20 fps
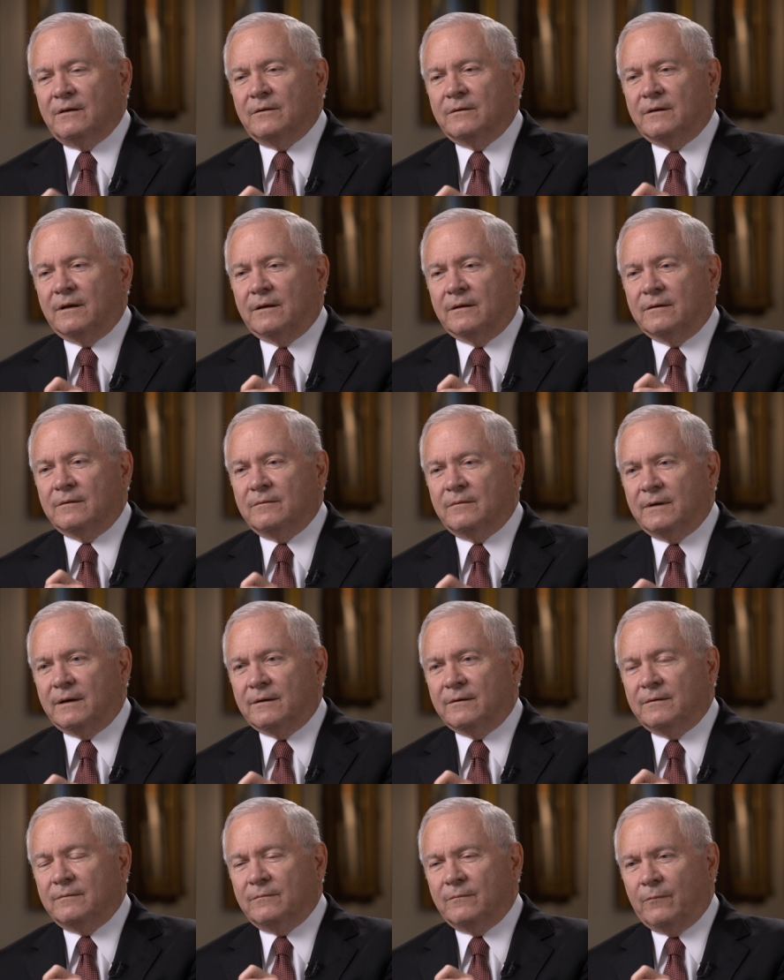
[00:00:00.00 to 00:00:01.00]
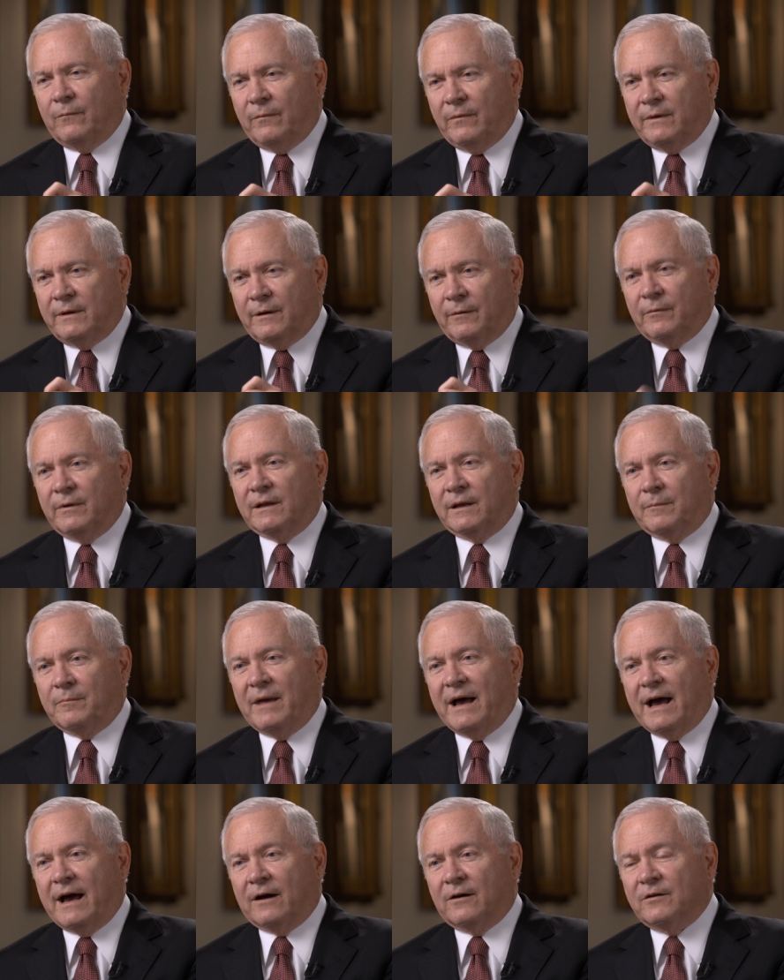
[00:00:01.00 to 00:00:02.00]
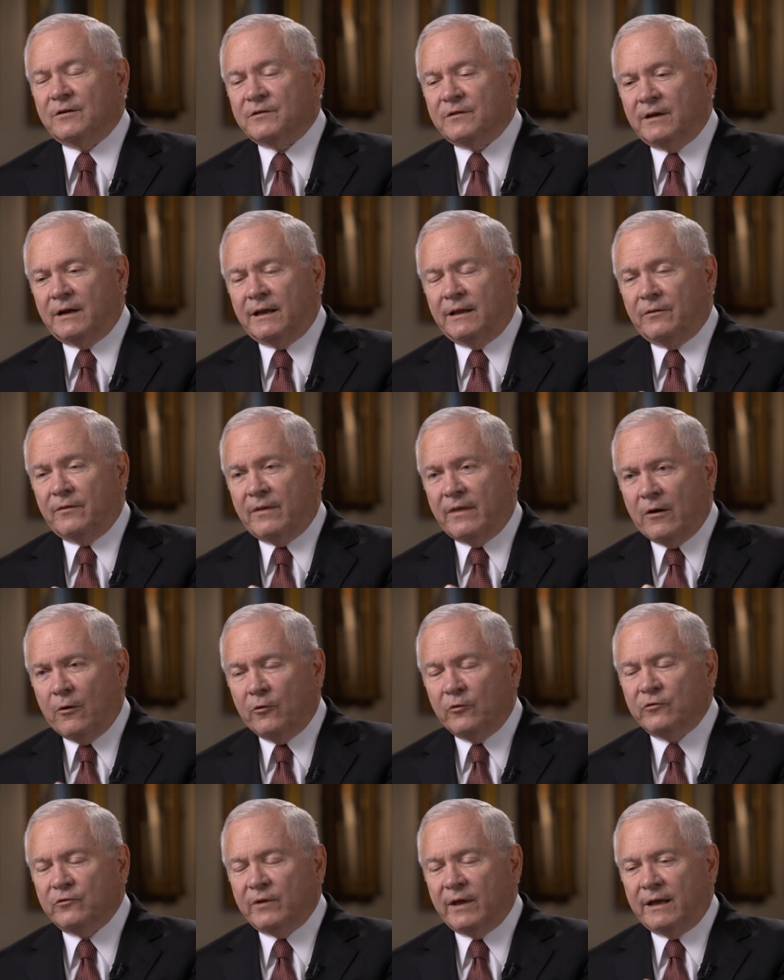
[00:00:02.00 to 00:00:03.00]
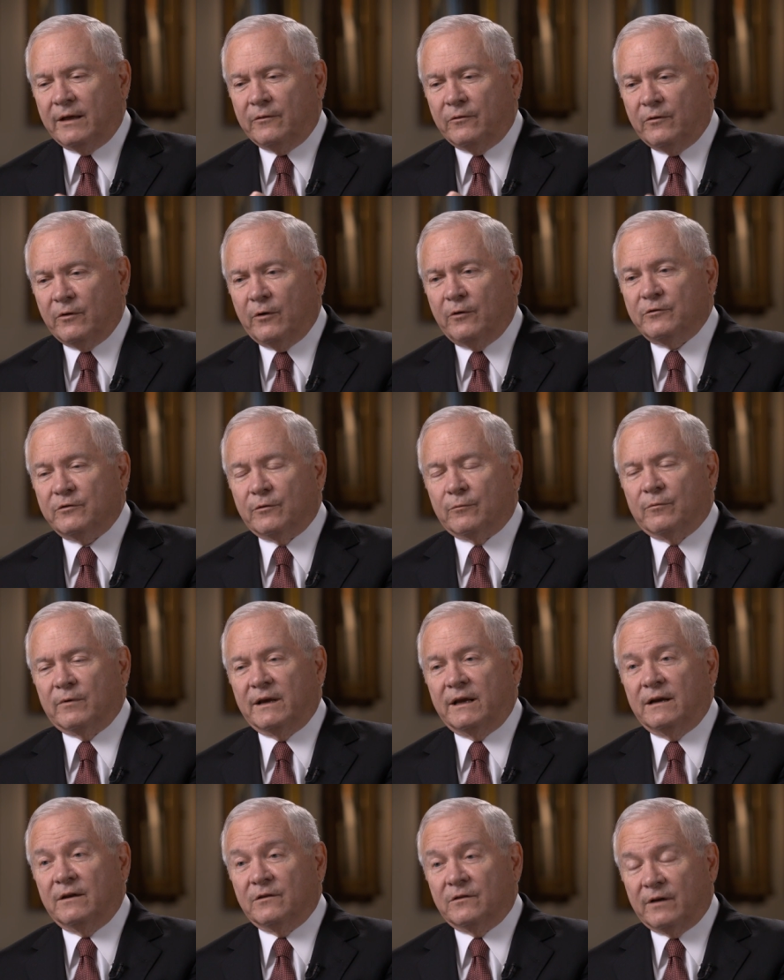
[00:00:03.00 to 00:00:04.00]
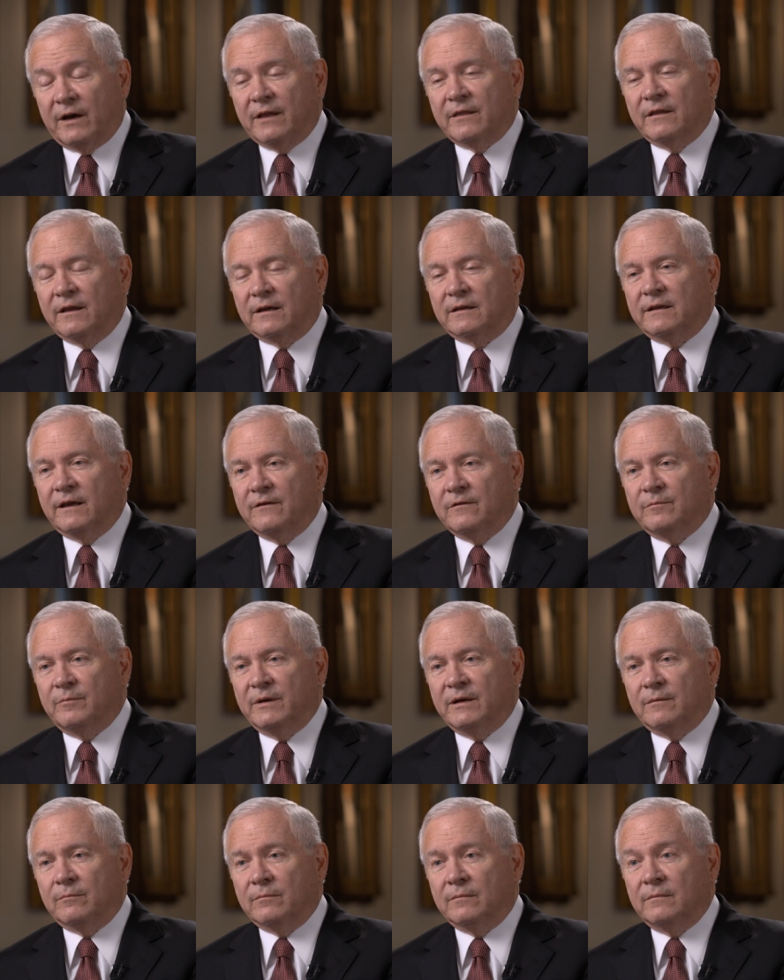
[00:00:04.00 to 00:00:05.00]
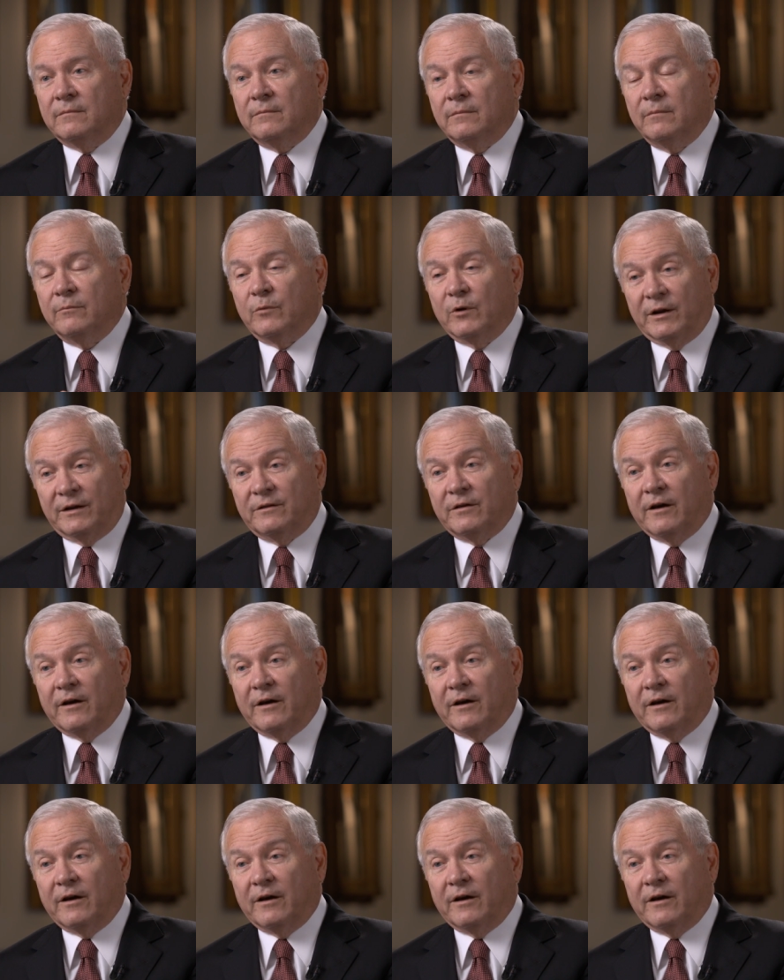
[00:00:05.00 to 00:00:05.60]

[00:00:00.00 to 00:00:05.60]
that, that, that really matters. And in those, in those arenas, I think they've been pretty